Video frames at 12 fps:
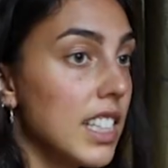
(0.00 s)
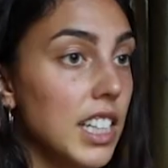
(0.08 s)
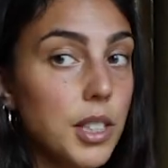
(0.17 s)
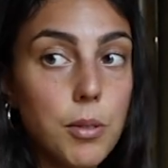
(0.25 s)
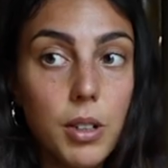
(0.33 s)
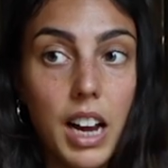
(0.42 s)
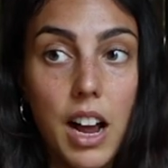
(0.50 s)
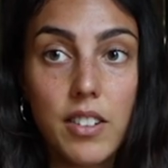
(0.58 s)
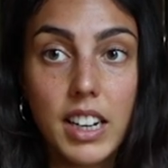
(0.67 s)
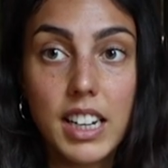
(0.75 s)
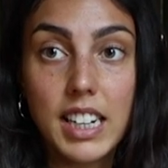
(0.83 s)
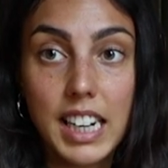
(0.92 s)
Since we're
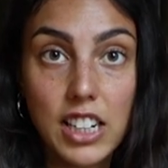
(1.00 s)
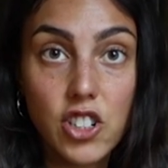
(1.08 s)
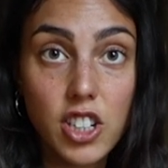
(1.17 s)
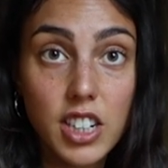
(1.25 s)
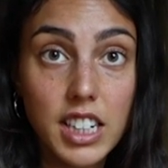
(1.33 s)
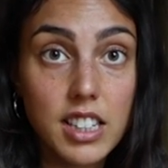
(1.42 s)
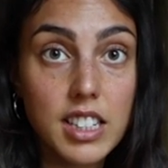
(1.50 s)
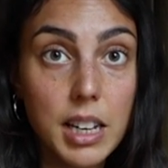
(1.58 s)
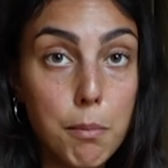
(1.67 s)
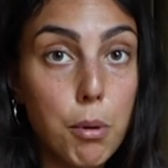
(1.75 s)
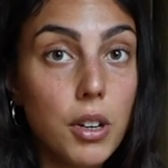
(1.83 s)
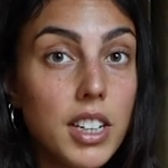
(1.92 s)
out in nature, it's
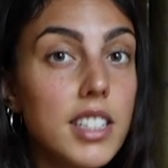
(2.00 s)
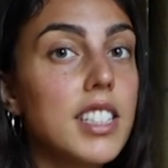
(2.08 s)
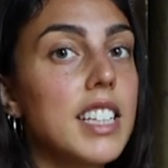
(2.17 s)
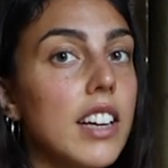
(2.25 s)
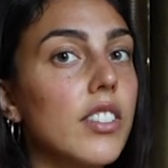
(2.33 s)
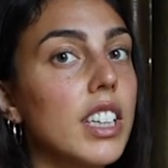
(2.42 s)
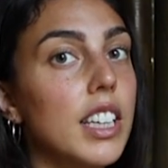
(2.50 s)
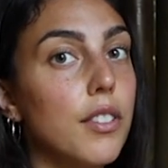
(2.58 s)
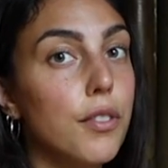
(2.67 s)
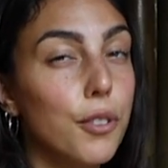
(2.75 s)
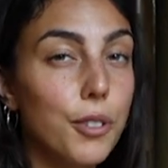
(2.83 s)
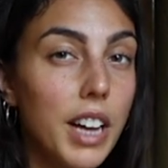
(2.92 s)
important to never
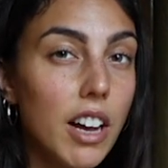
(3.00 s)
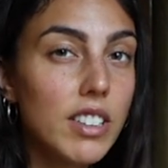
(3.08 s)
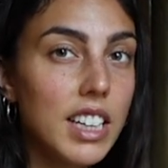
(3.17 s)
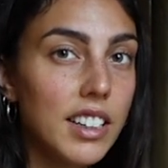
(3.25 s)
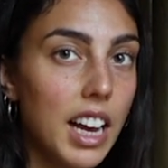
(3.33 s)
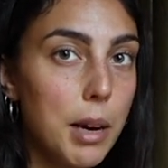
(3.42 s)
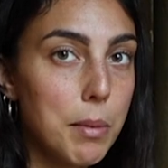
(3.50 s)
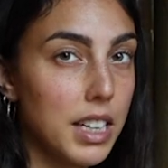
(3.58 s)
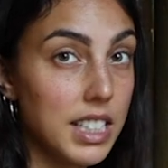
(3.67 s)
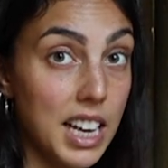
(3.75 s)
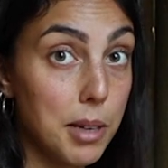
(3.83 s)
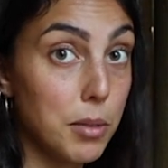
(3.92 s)
leave food out at night
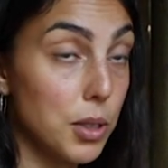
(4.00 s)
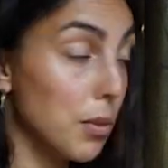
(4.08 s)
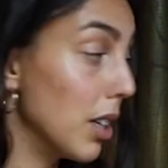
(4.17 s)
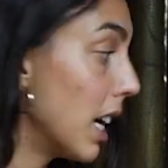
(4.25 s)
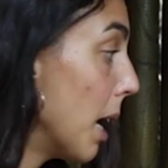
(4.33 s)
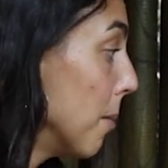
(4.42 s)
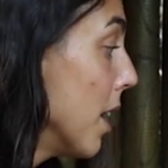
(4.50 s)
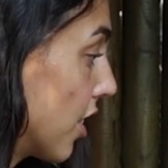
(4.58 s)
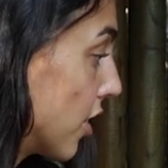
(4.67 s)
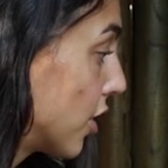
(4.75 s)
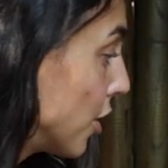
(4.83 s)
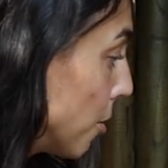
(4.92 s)
because animals will come.
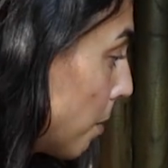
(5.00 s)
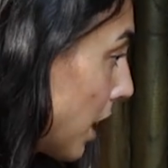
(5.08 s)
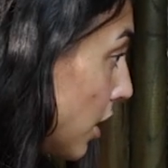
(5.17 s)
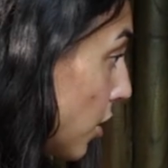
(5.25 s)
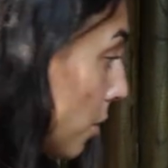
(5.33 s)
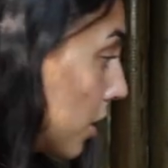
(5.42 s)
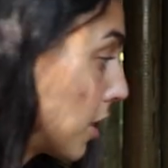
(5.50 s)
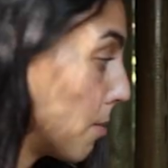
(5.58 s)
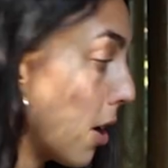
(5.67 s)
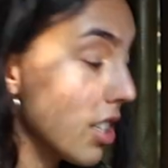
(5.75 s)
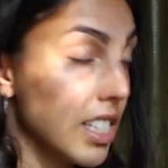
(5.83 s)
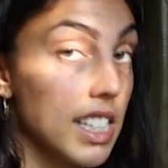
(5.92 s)
There's 2 big storage
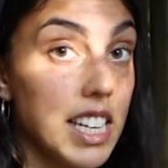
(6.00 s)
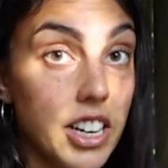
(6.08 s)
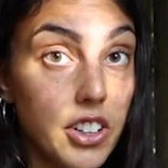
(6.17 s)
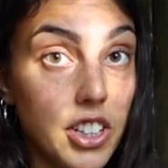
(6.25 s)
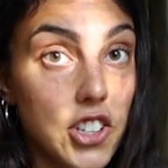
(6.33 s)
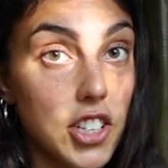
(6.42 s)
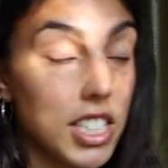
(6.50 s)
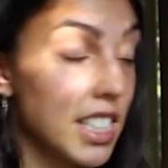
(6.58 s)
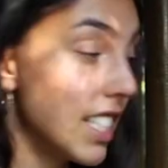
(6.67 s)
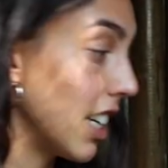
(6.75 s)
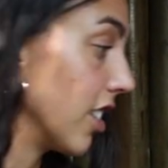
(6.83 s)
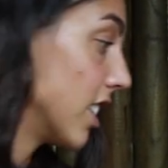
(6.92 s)
boxes here that you can
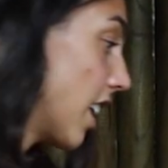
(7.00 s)
stick your